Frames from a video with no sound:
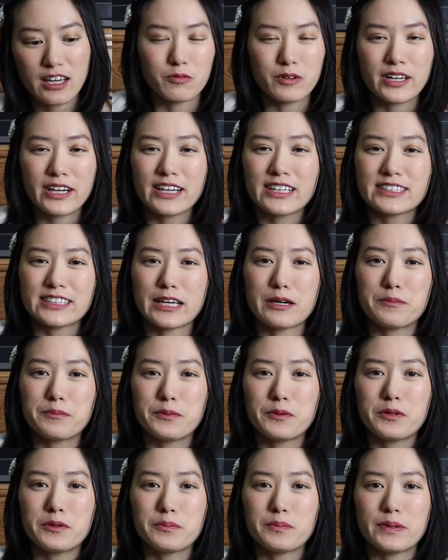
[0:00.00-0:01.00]
One
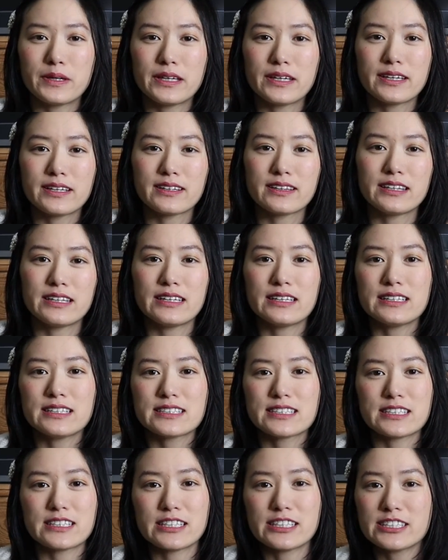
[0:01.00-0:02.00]
example being the
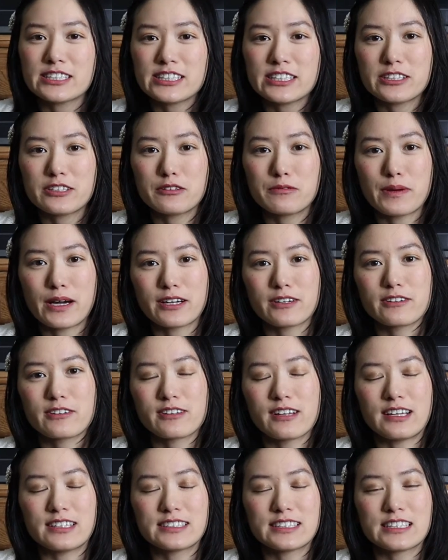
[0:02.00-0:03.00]
Senecio
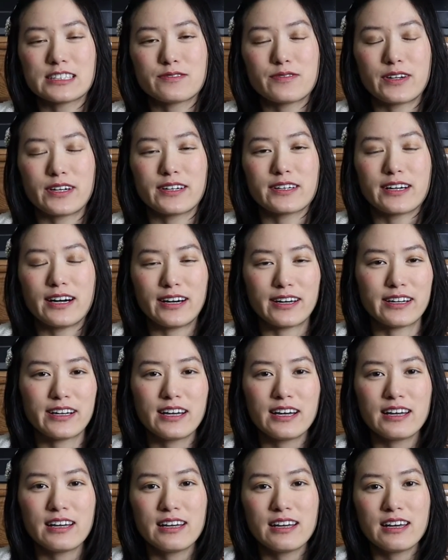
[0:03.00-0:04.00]
macroglossus
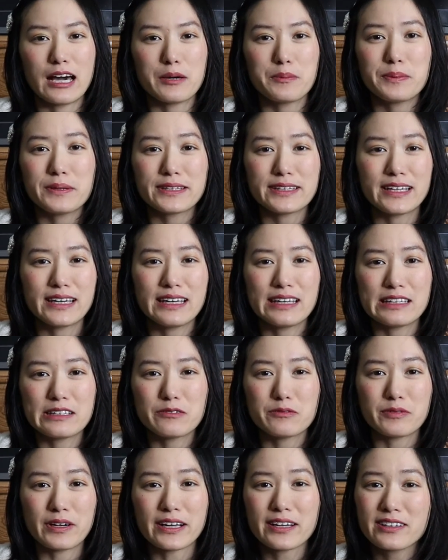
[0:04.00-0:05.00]
variegata. I put that
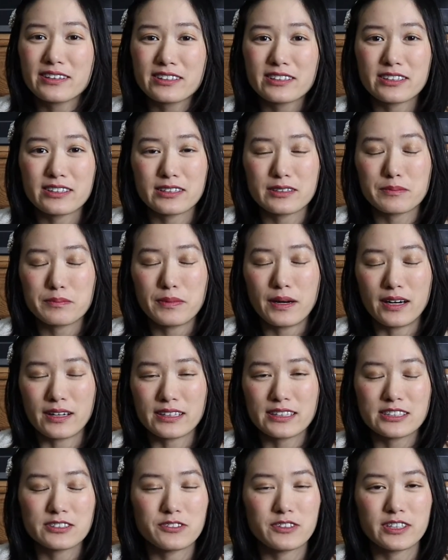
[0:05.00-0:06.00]
in regular
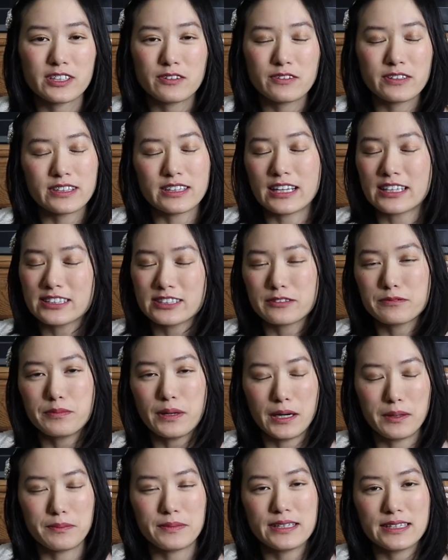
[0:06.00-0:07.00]
potting soil with lots of
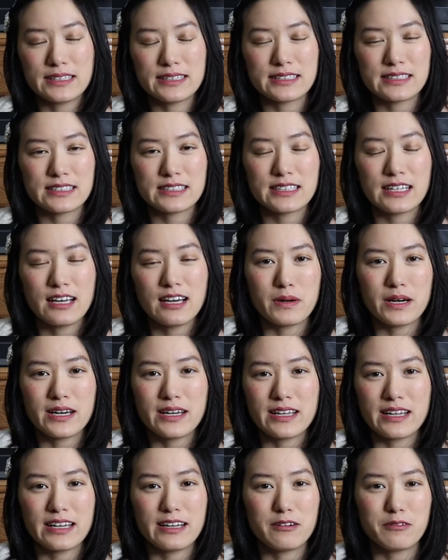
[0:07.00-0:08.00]
pumice
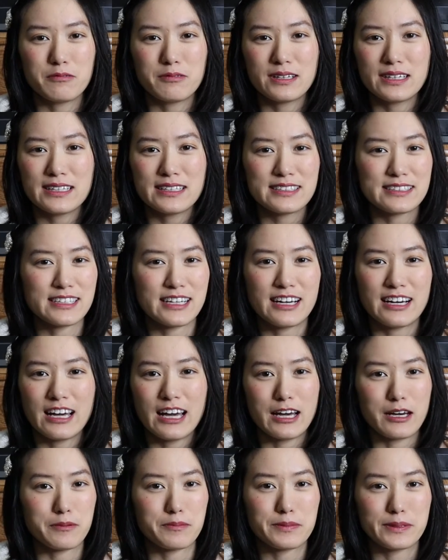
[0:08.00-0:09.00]
but it was not
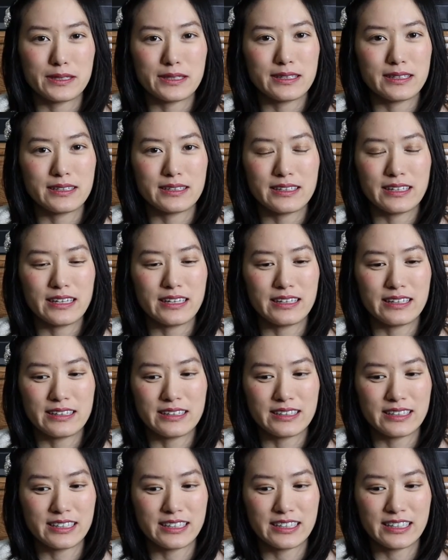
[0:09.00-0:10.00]
happy
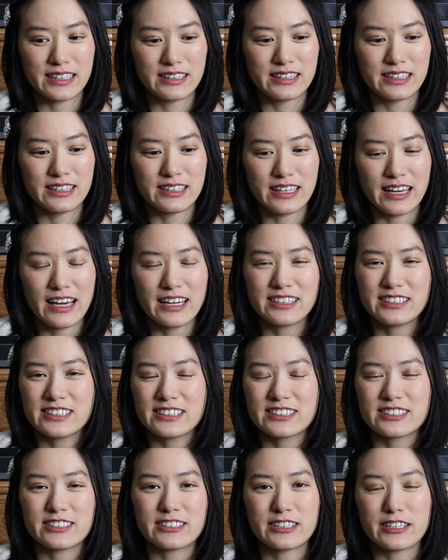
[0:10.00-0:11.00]
and the
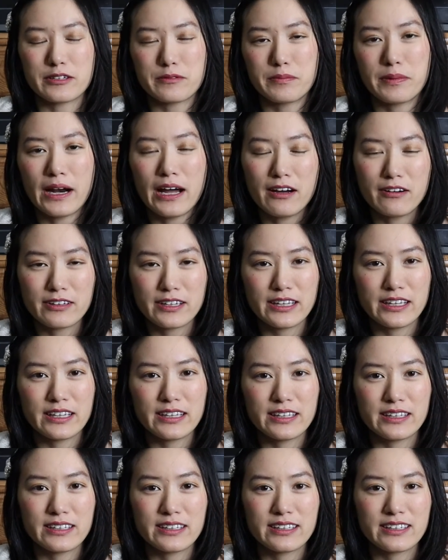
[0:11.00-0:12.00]
edges started
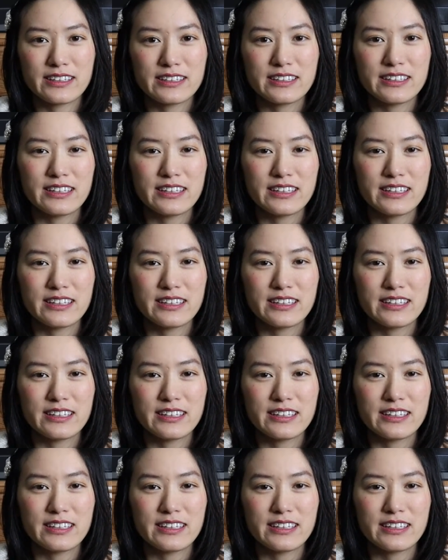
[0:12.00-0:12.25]
browning.